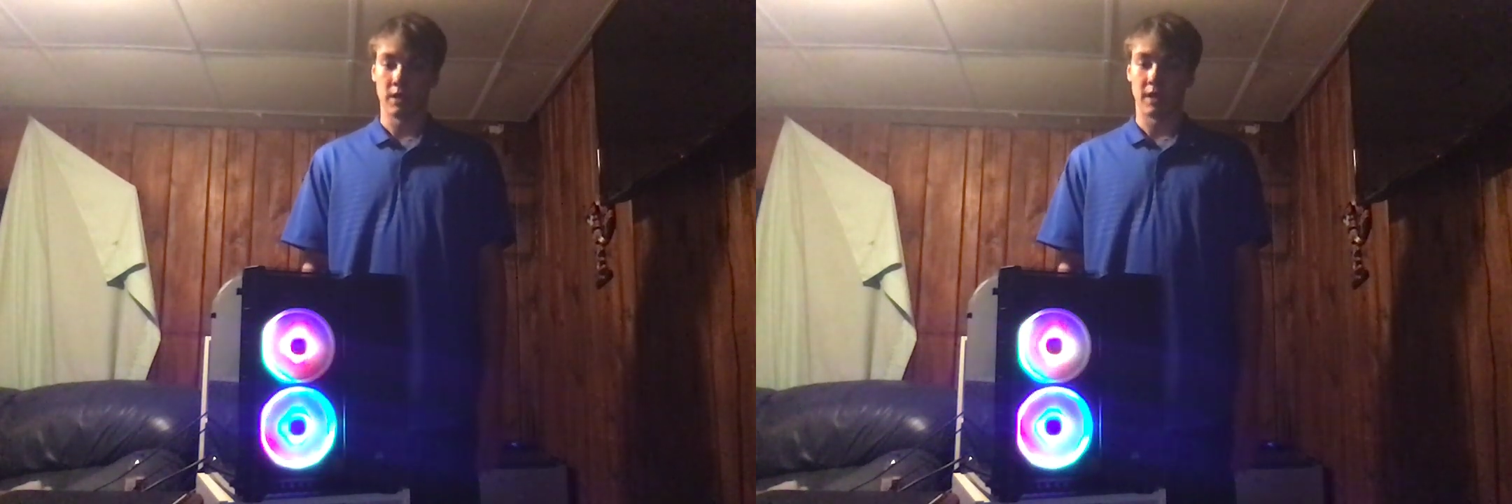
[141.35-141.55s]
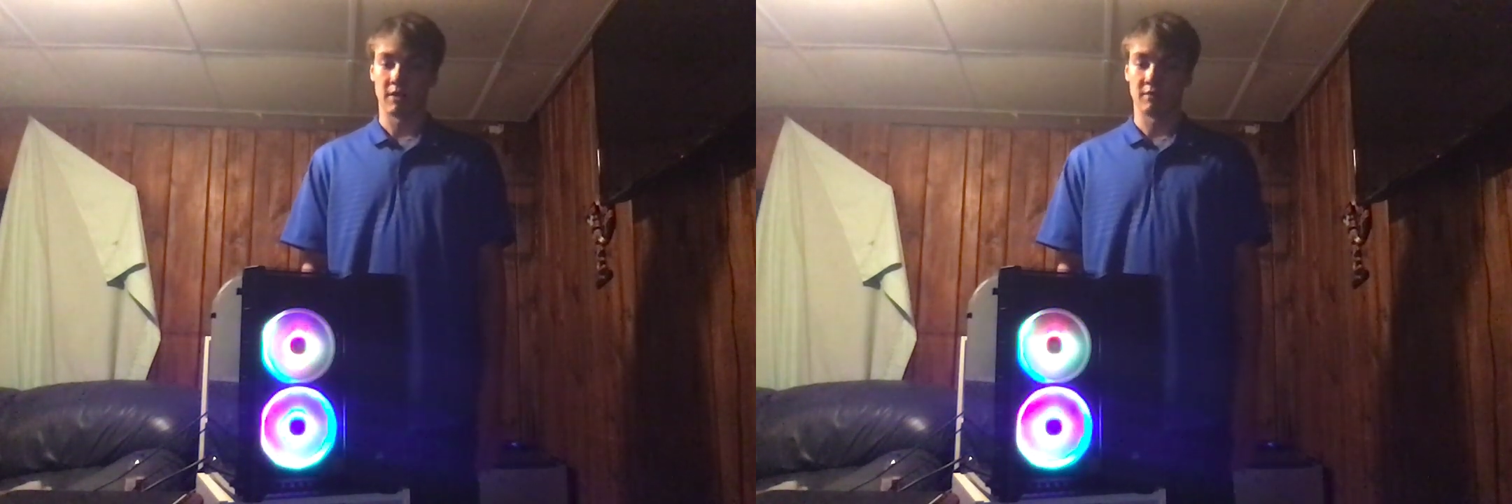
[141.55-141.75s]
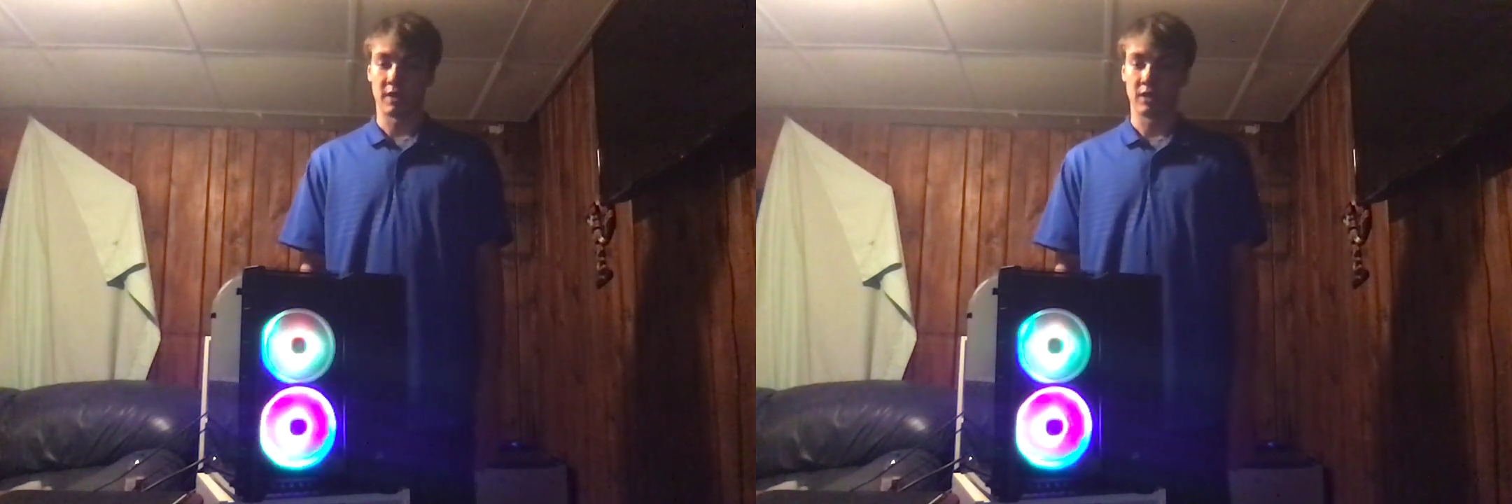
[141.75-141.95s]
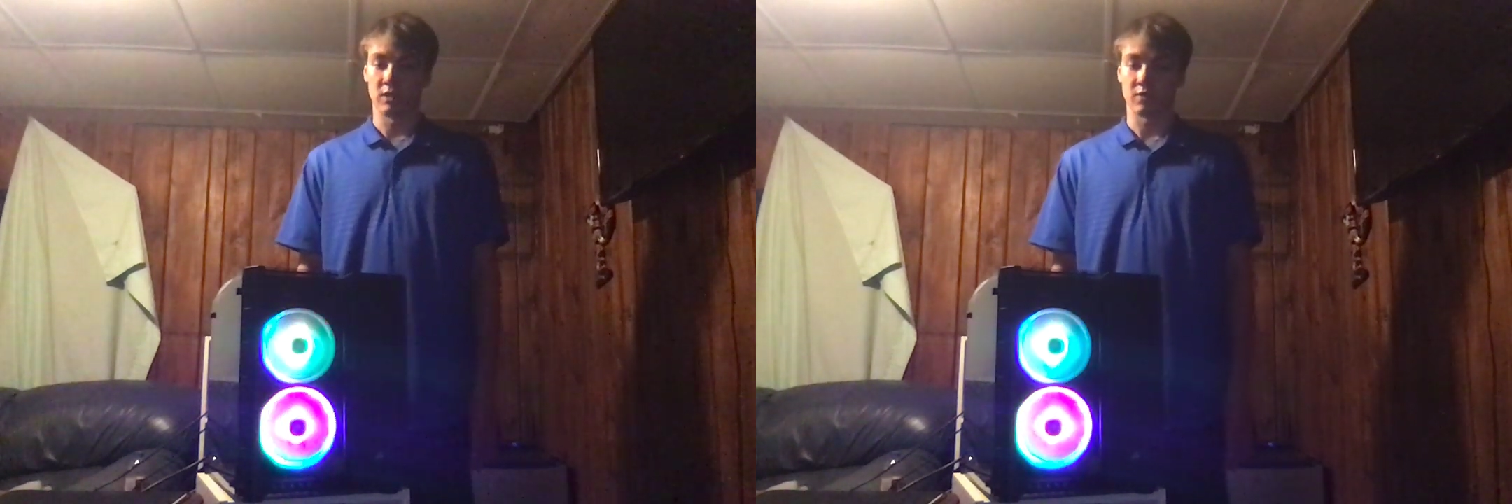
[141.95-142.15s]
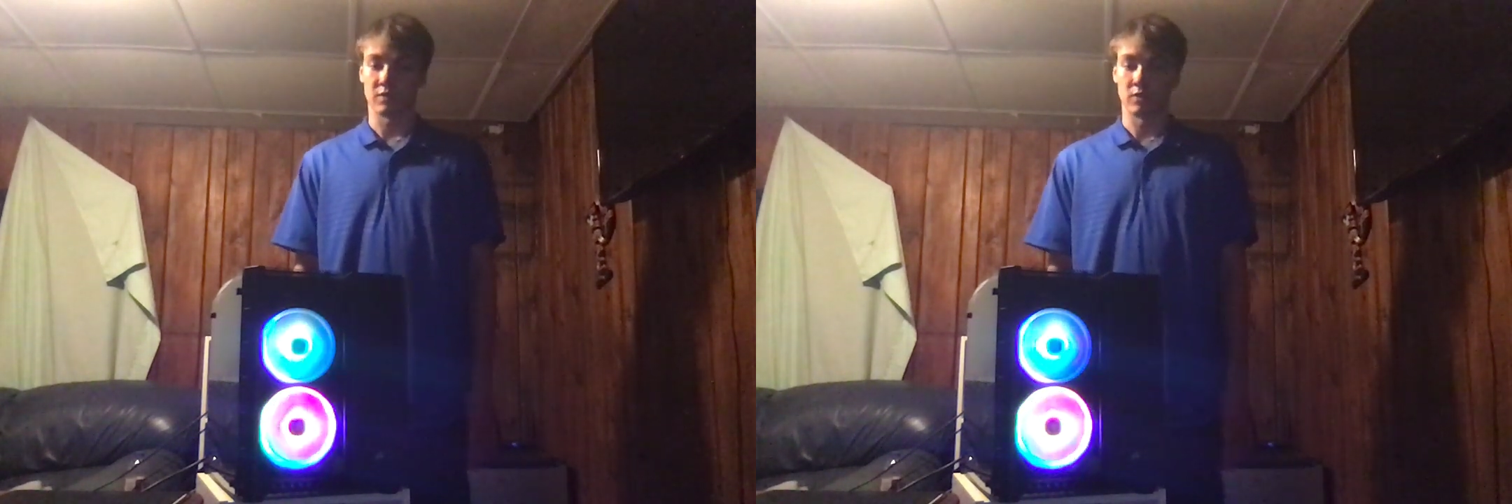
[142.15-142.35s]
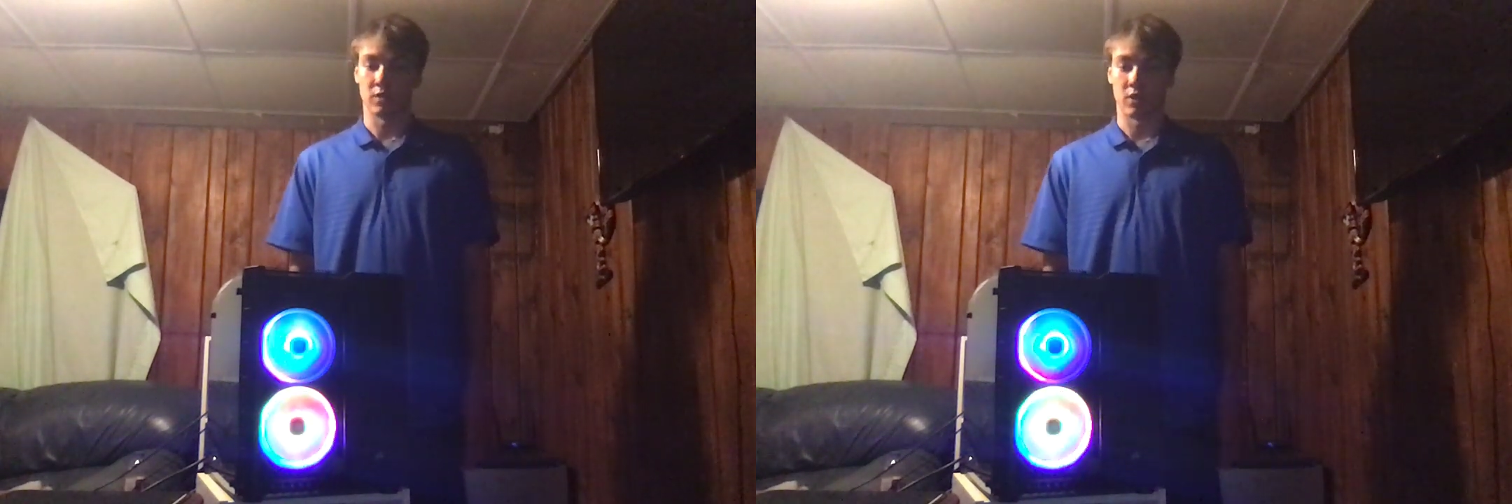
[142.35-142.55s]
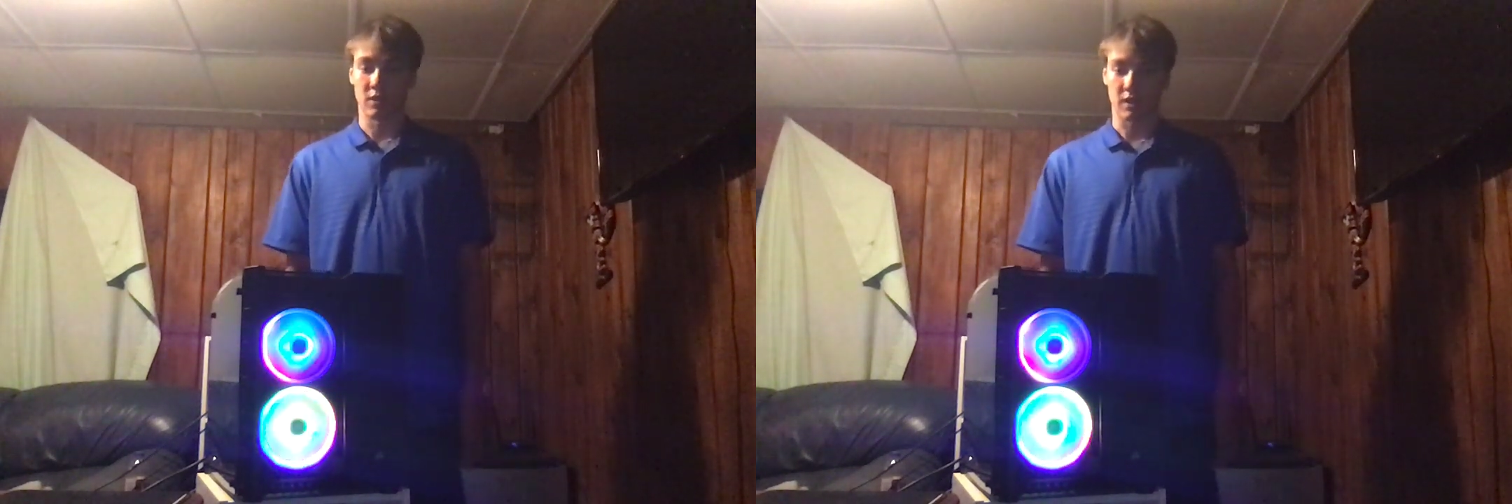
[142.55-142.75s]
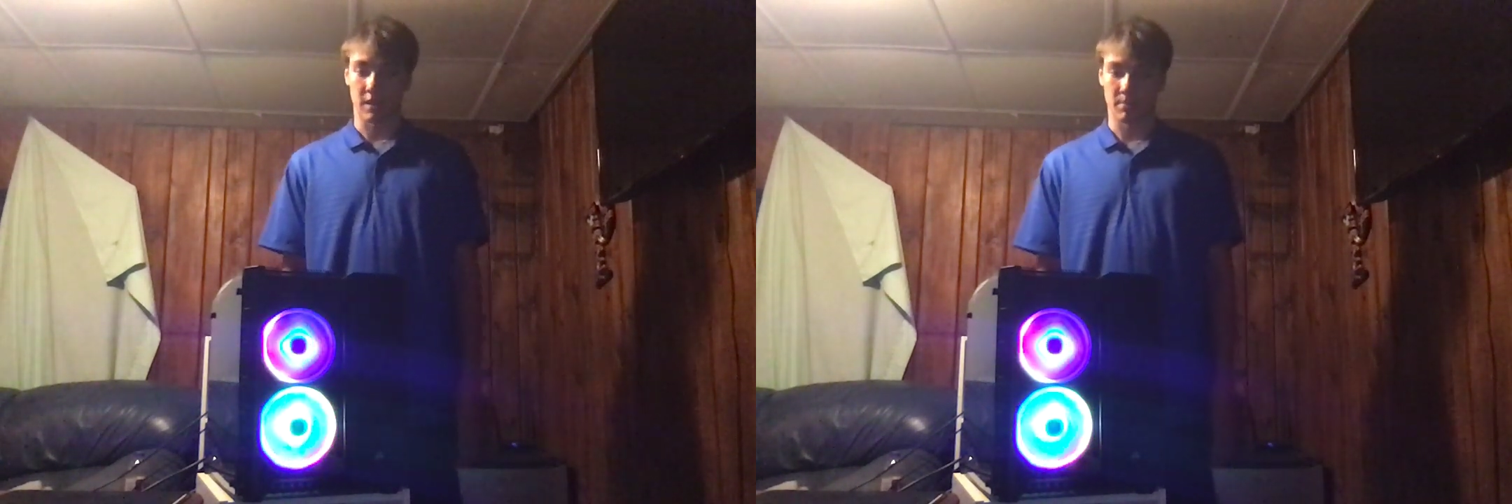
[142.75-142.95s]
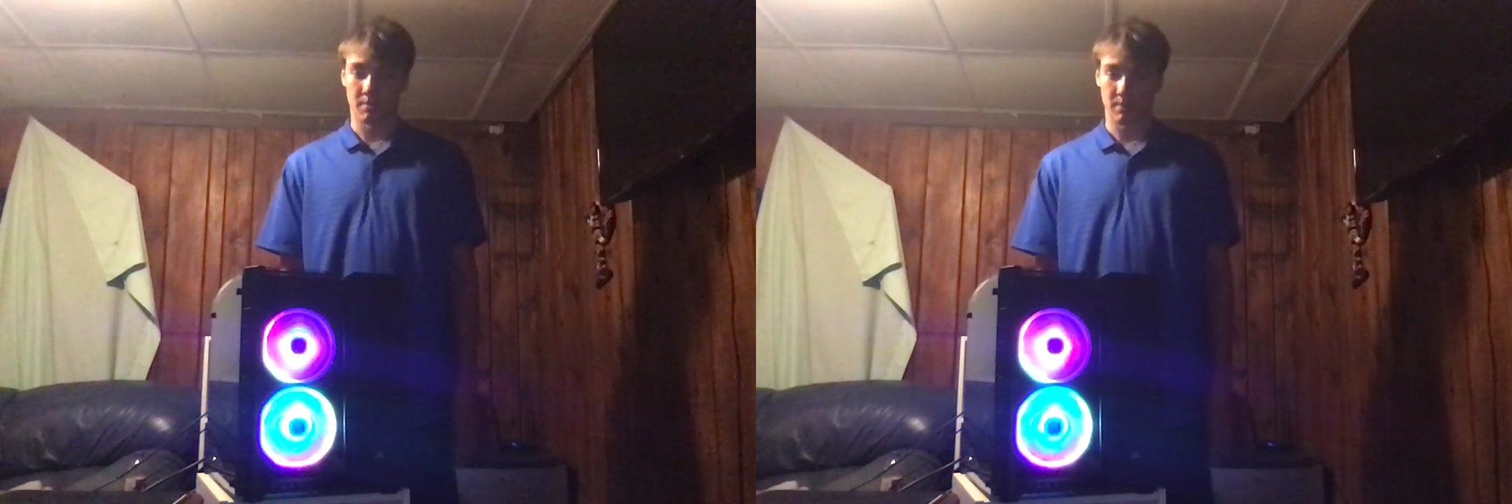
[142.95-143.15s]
and files for a long time.